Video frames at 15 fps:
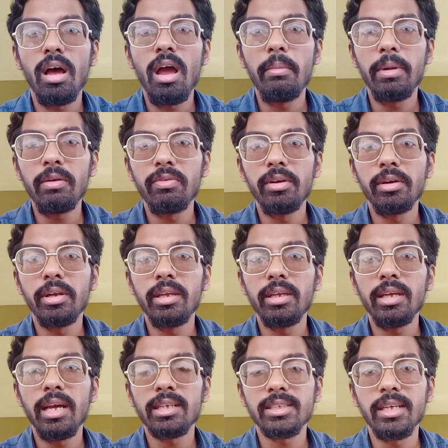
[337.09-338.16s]
I am
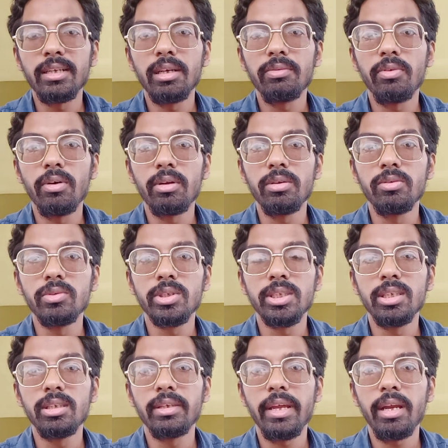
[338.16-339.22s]
definitely excited for
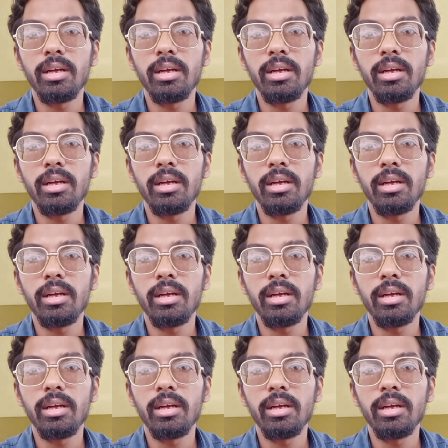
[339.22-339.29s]
using